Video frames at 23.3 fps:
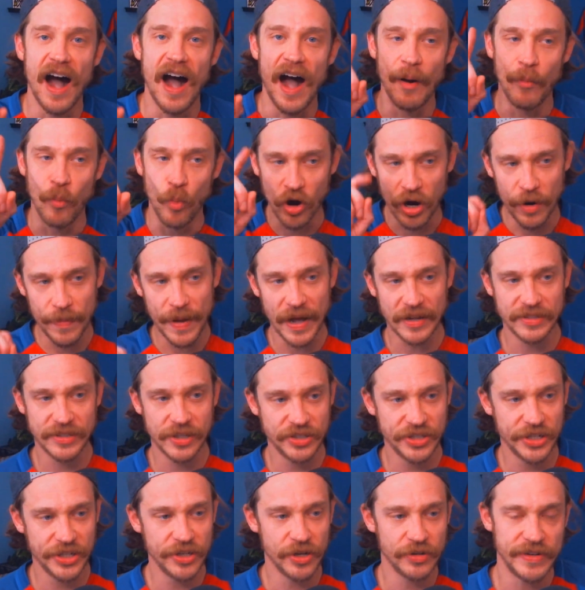I'm worried about
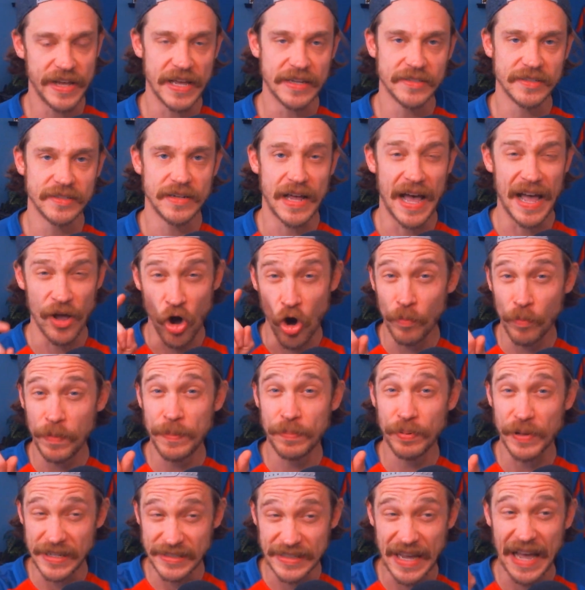Serginho Dest. I hope he
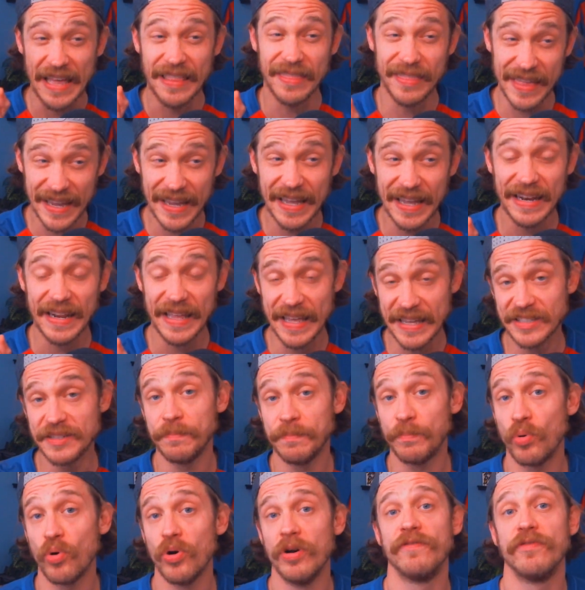plays. I think it is
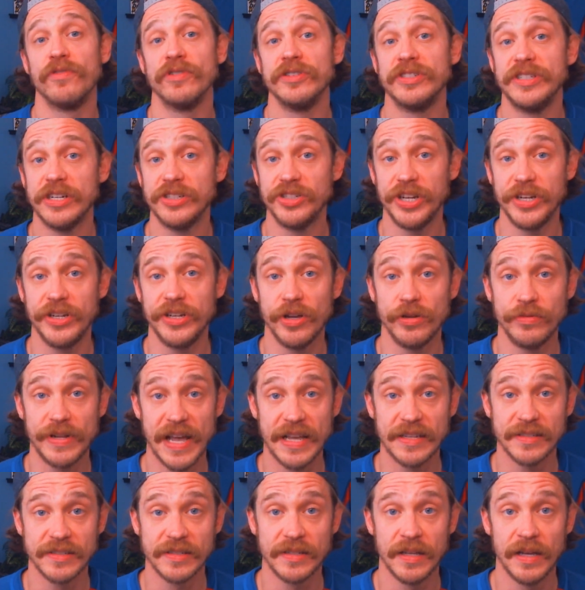important for Serginho
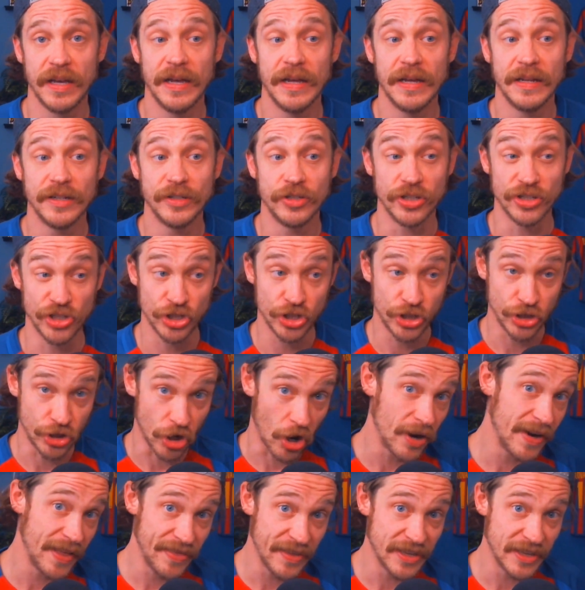Dest to
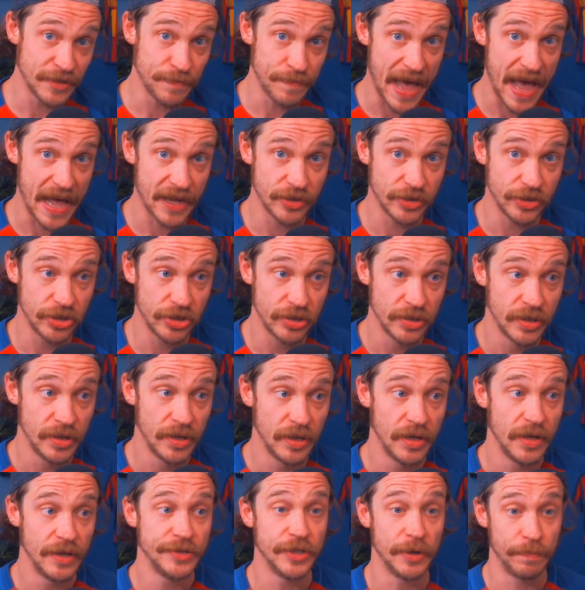start in this match,
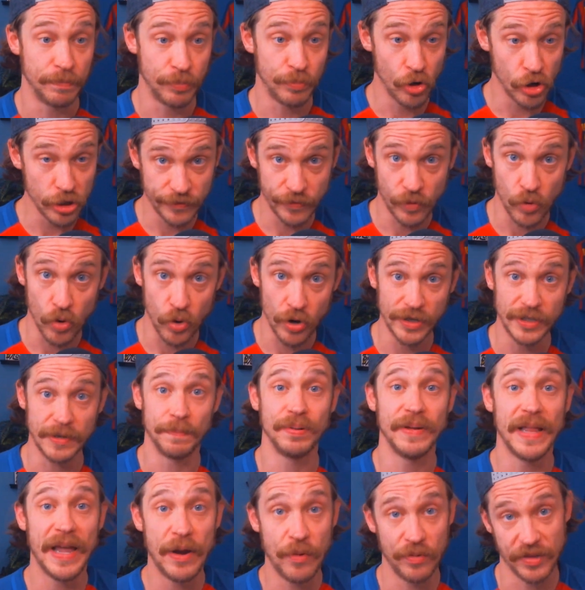to push forward, to
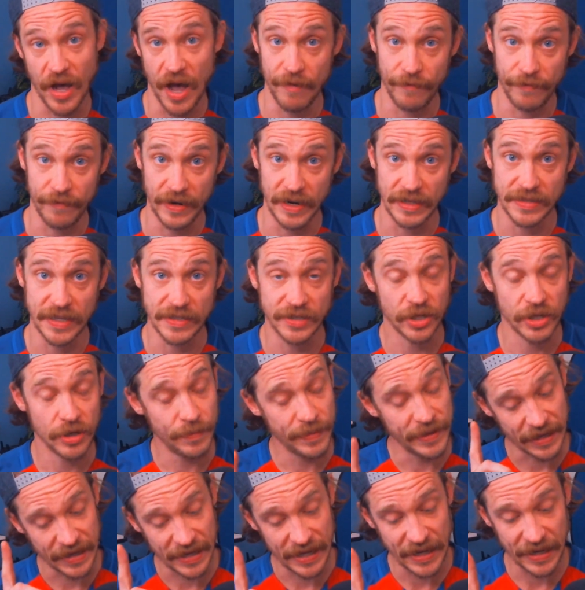play with confidence. That's going to
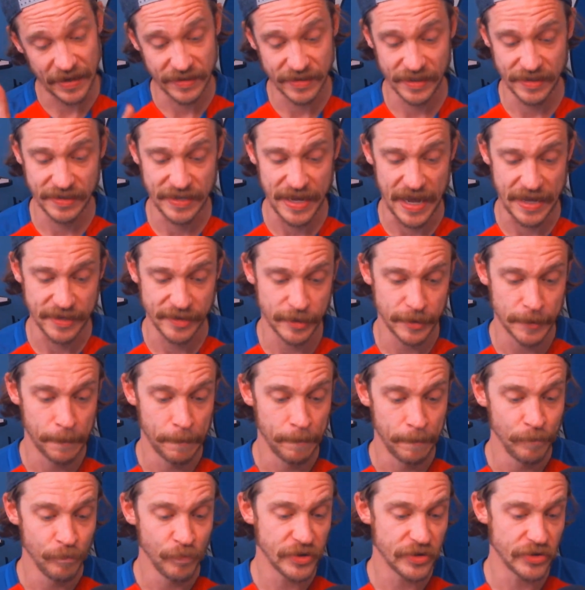be a key to success.
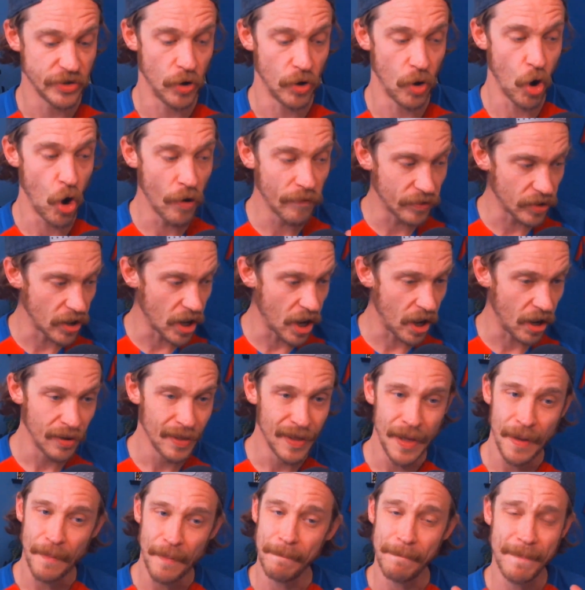So
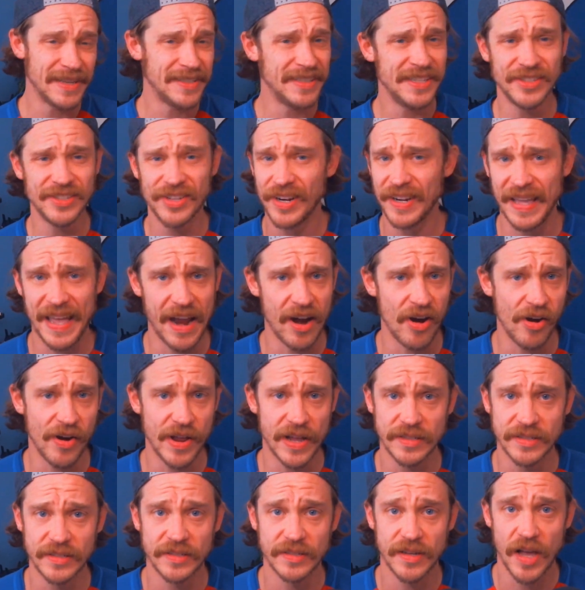overall, Messi's going to carry
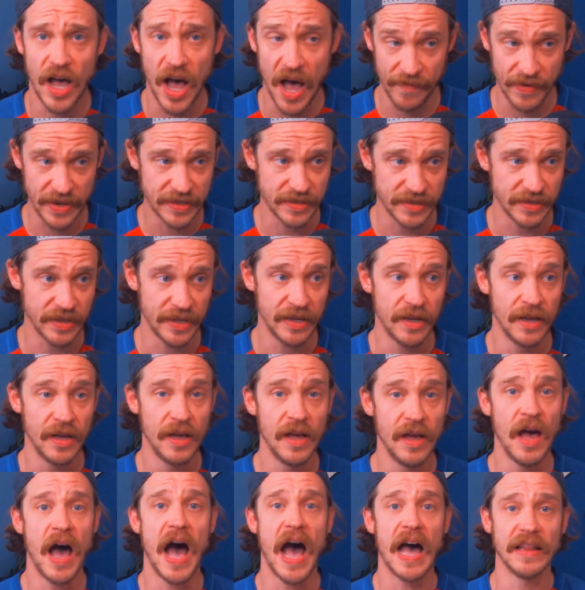us, obviously.
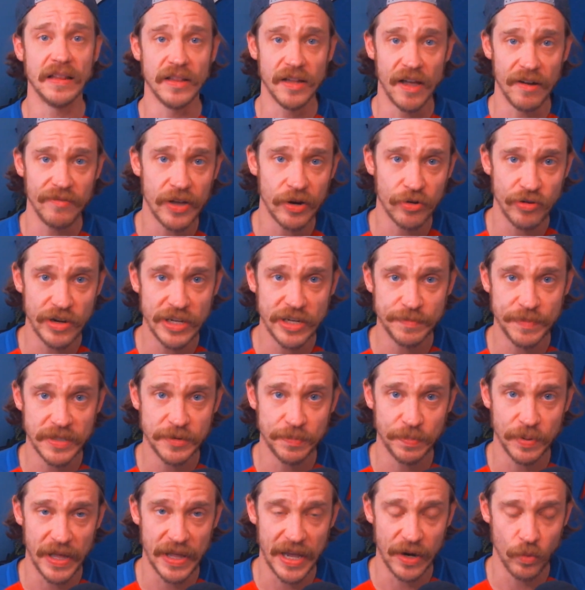I love that
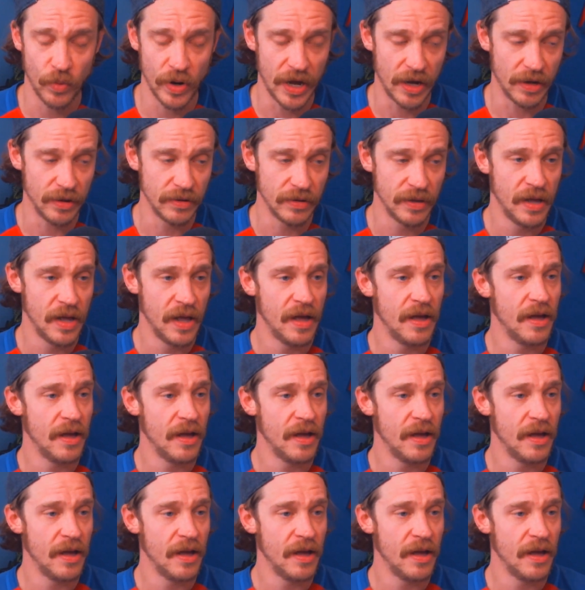Griezmann's playing well.